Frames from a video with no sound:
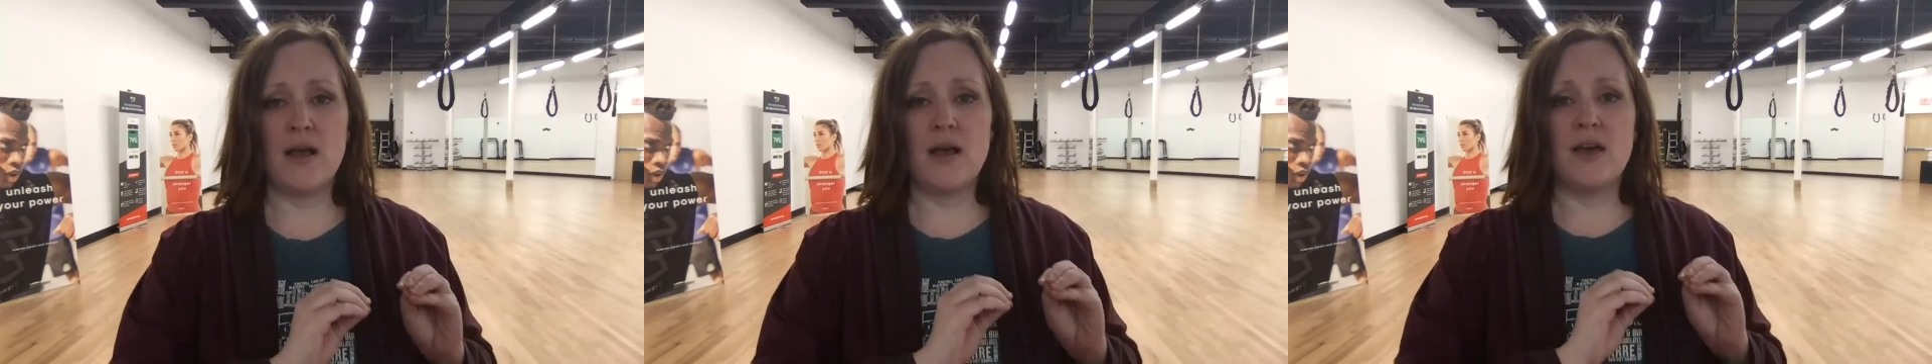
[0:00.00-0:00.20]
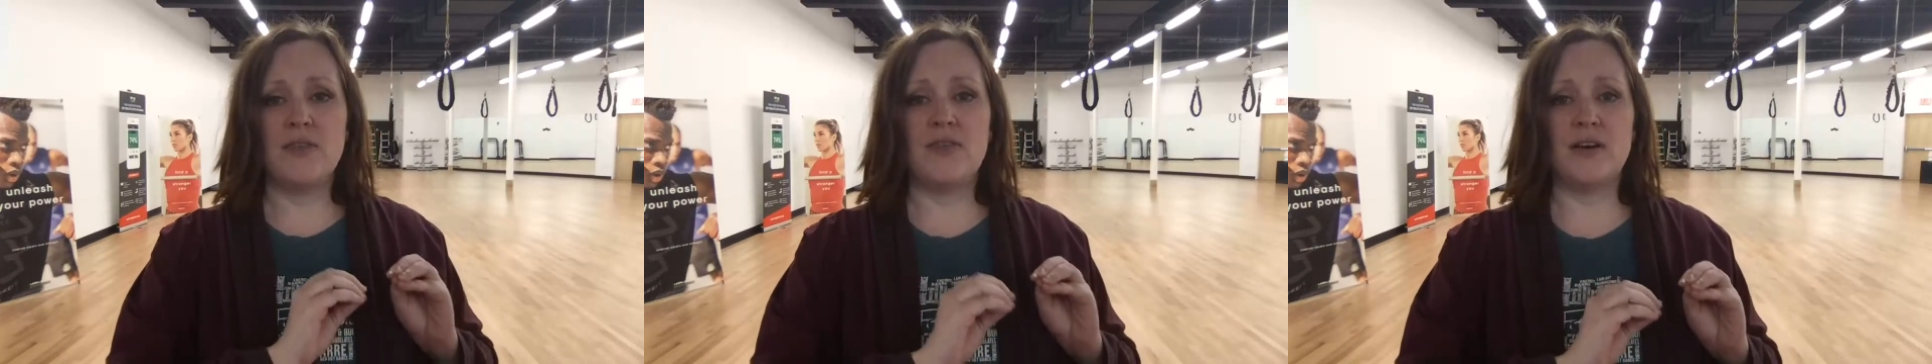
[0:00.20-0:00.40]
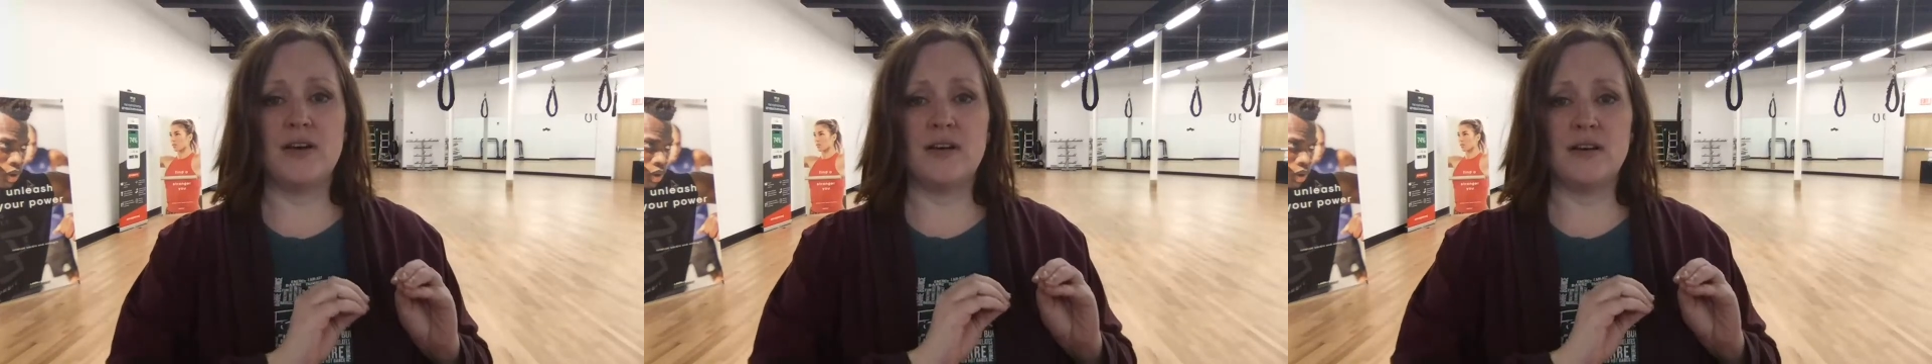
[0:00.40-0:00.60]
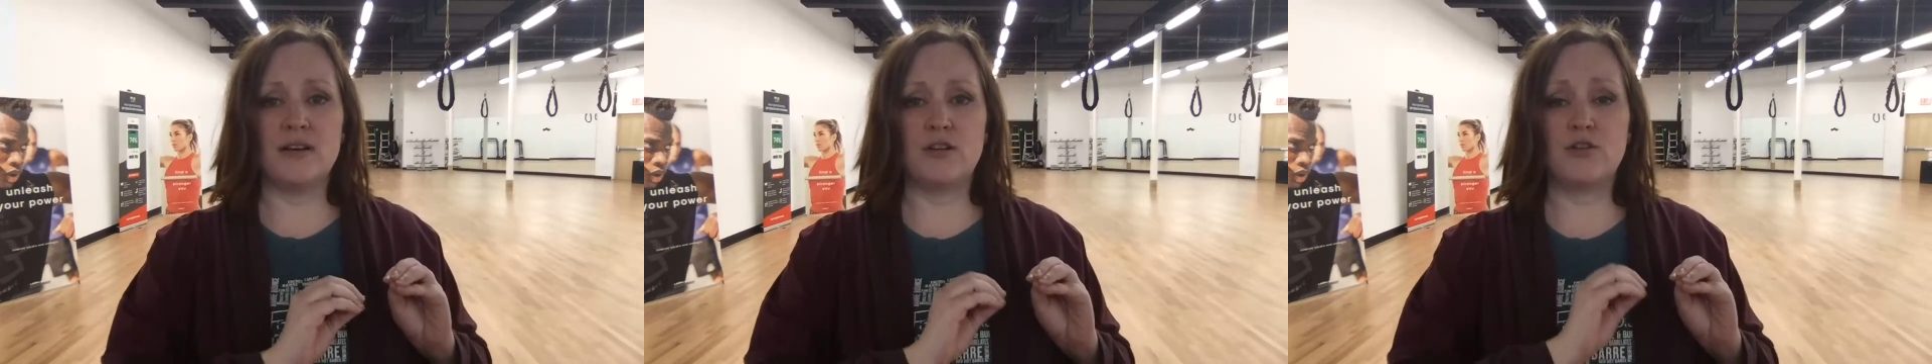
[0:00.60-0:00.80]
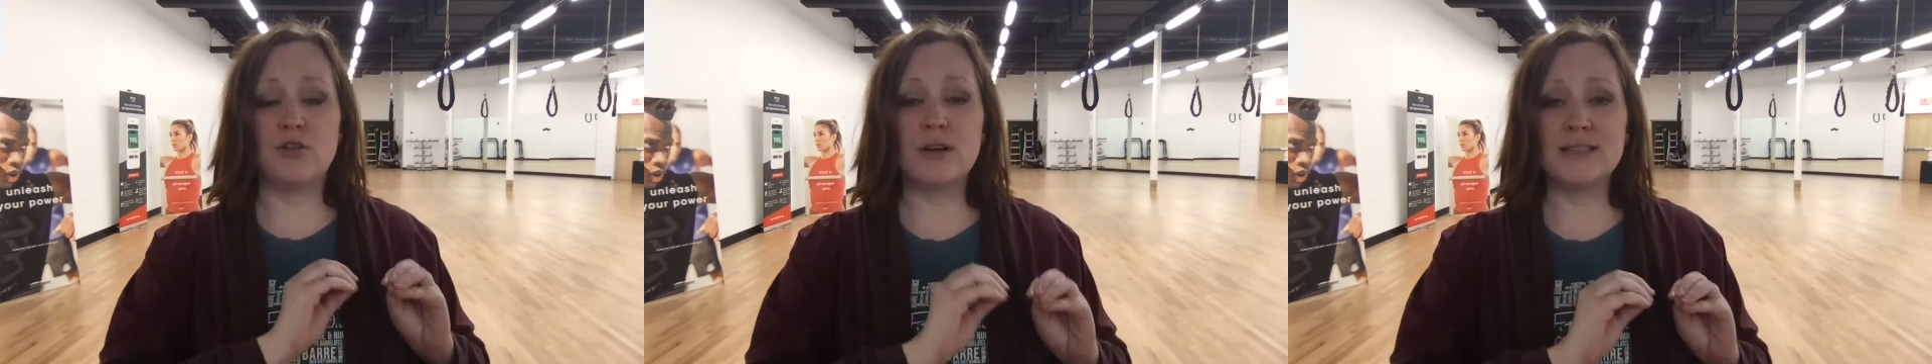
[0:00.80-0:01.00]
the
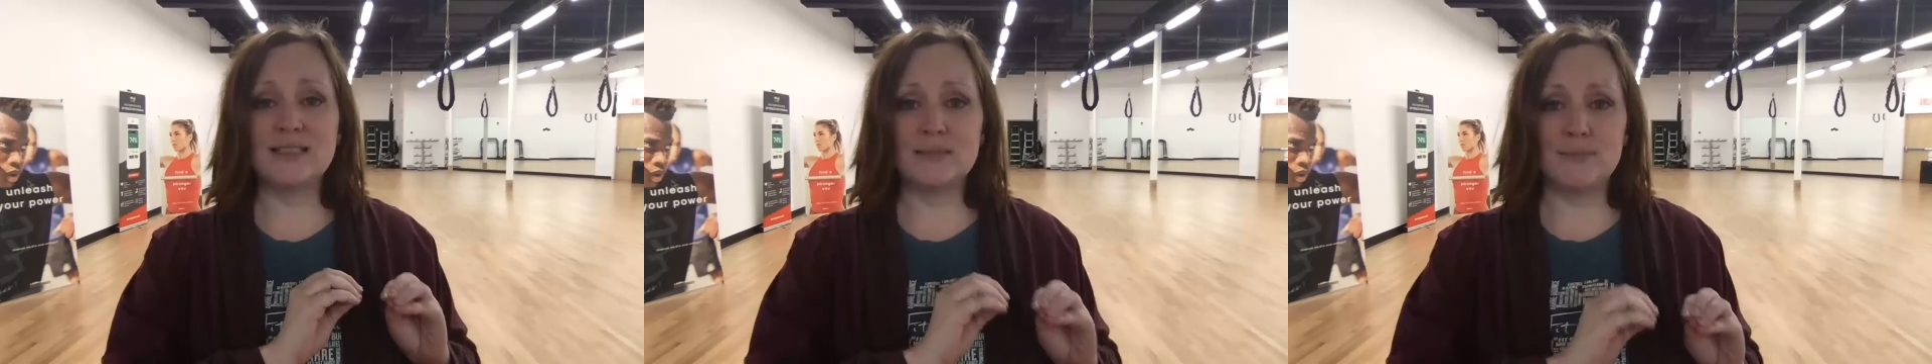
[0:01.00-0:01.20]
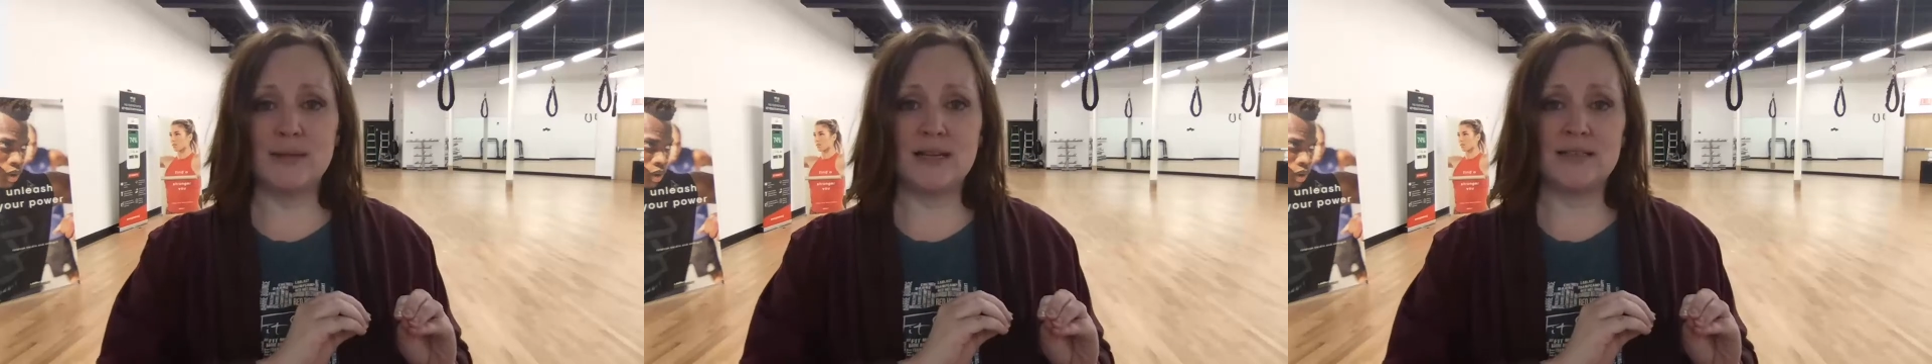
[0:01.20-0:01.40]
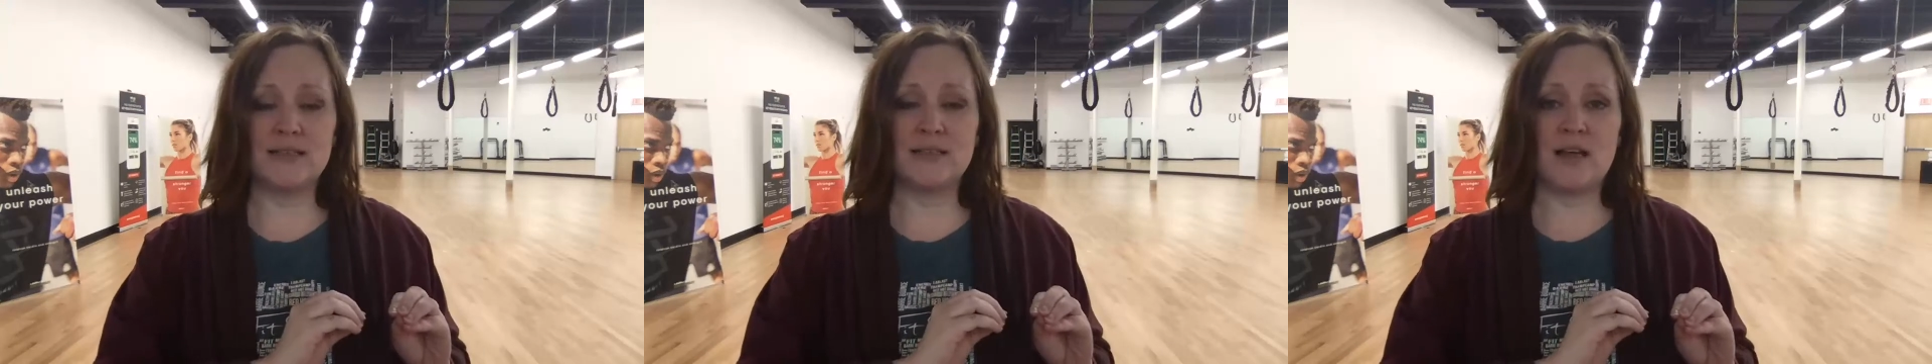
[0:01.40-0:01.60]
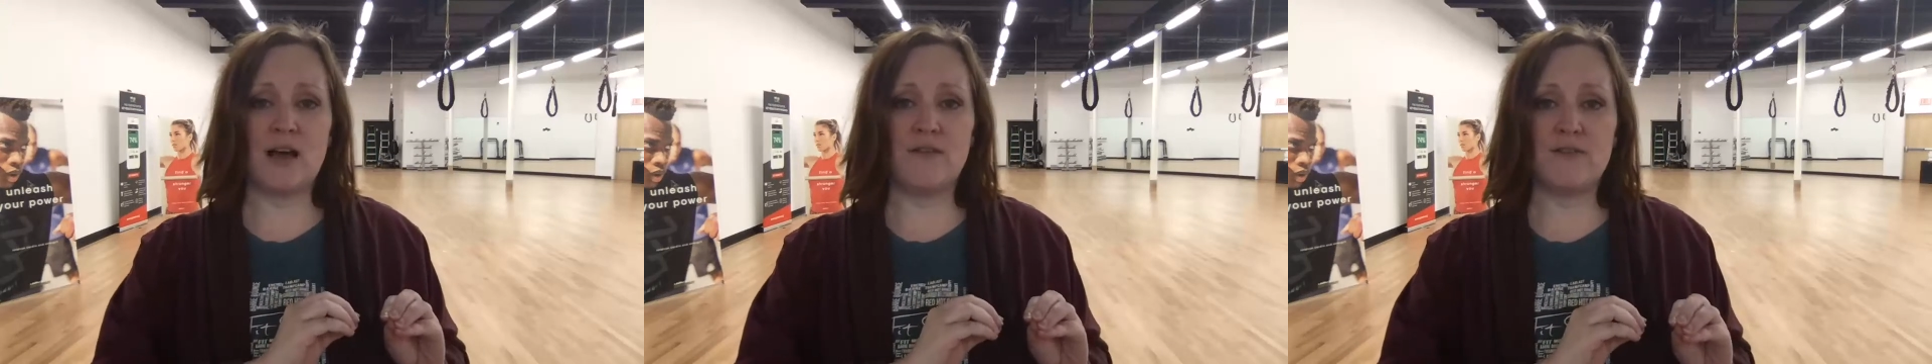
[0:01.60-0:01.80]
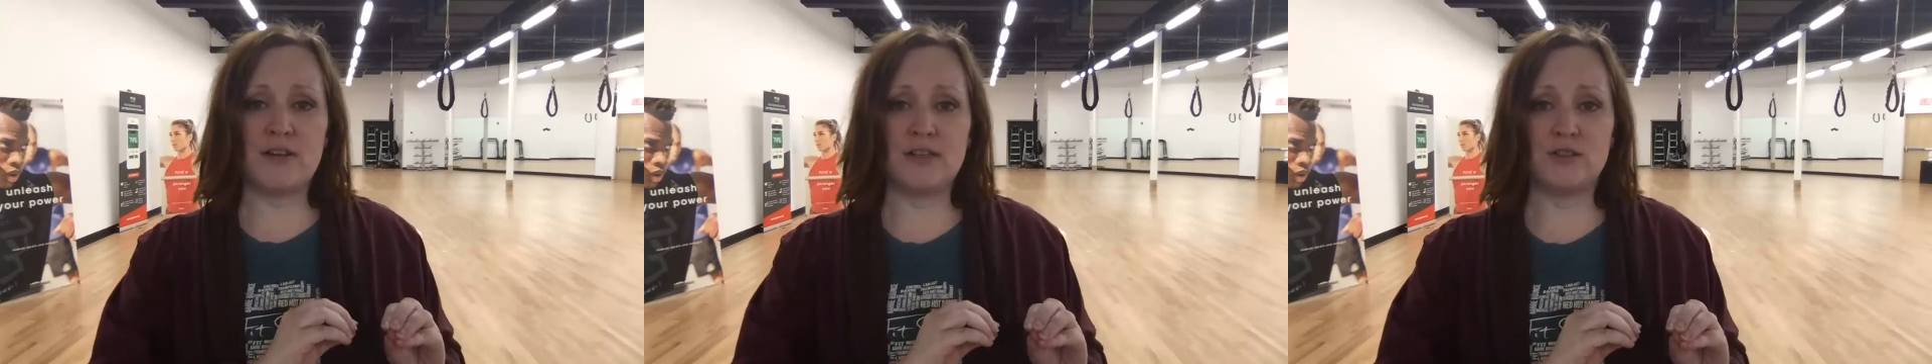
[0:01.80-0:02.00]
crispness
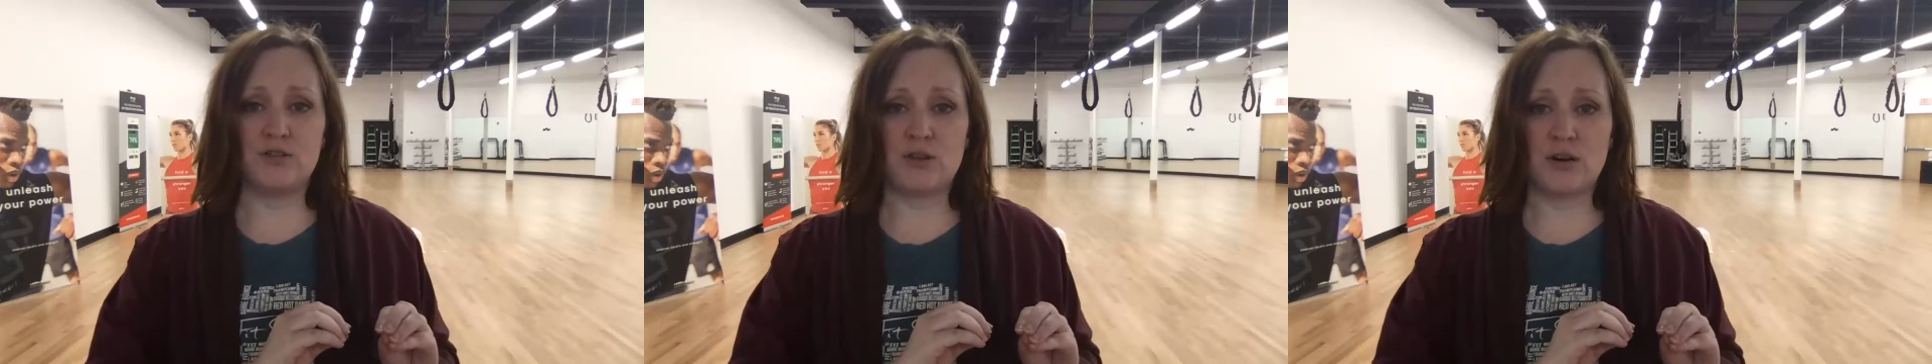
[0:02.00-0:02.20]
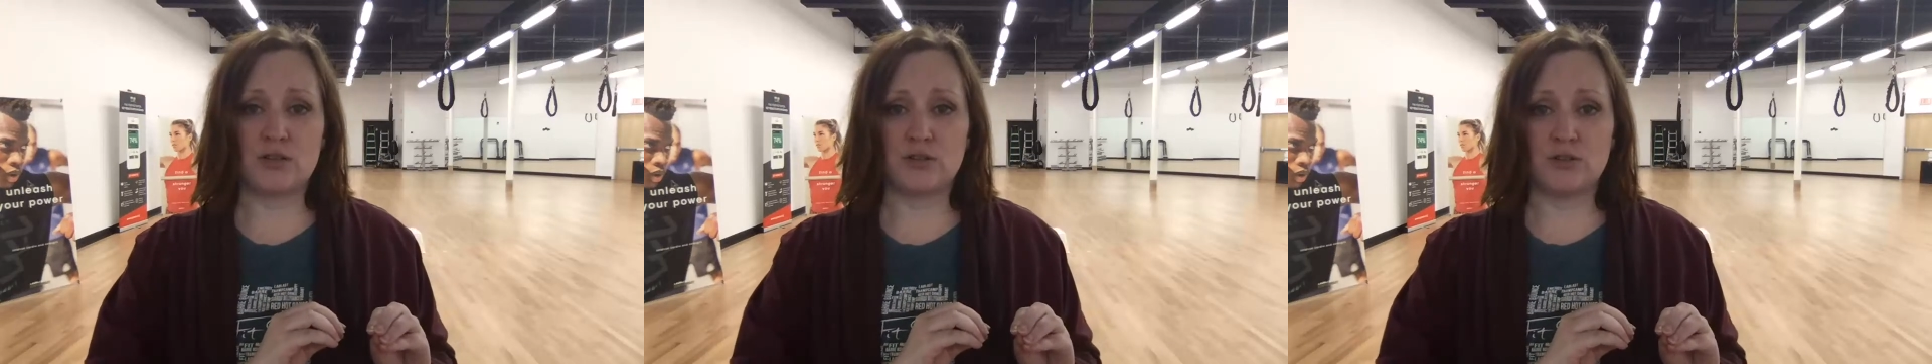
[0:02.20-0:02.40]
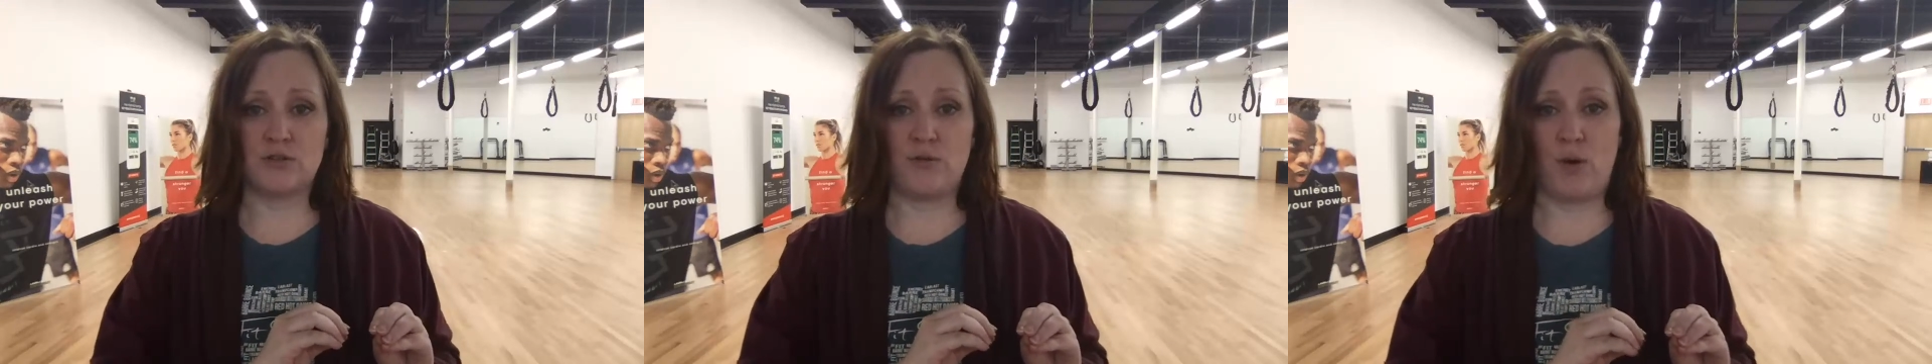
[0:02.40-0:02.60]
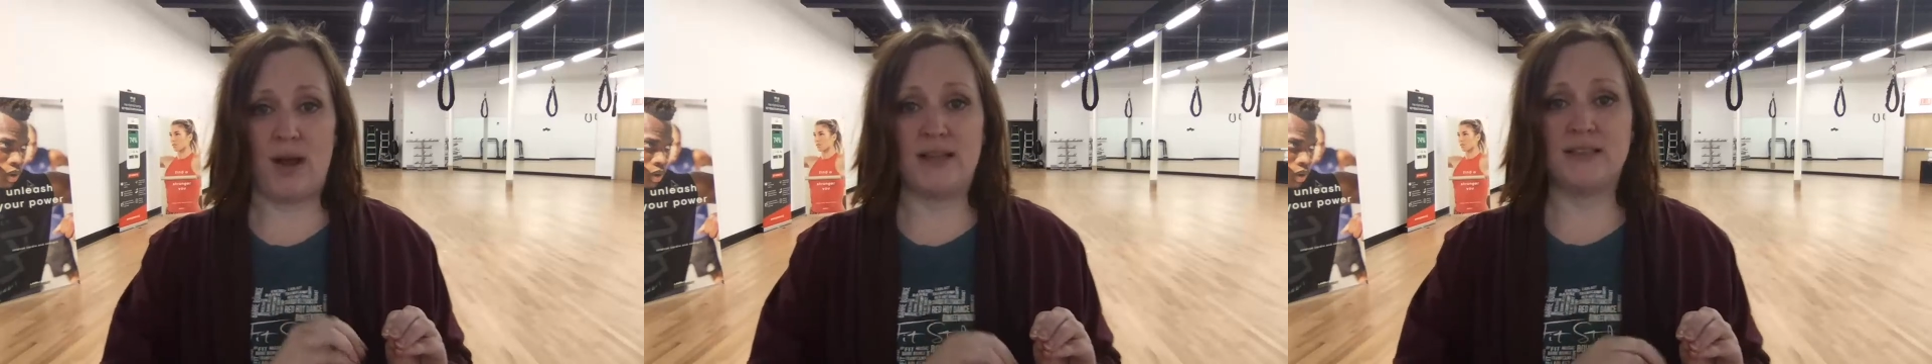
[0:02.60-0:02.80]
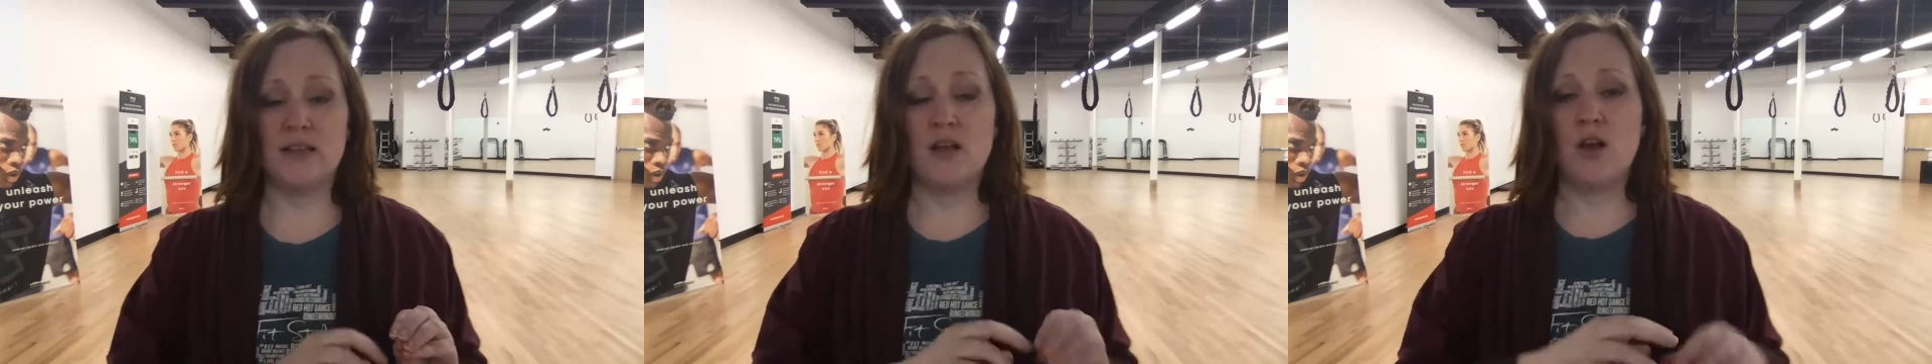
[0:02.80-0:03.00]
of an instructor's
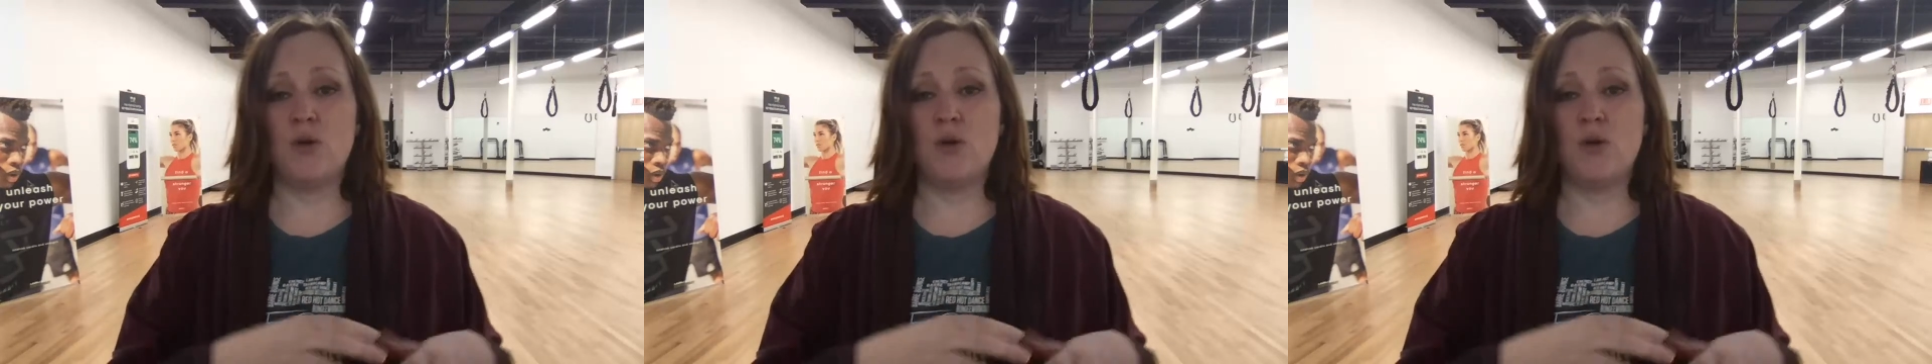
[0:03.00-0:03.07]
voice,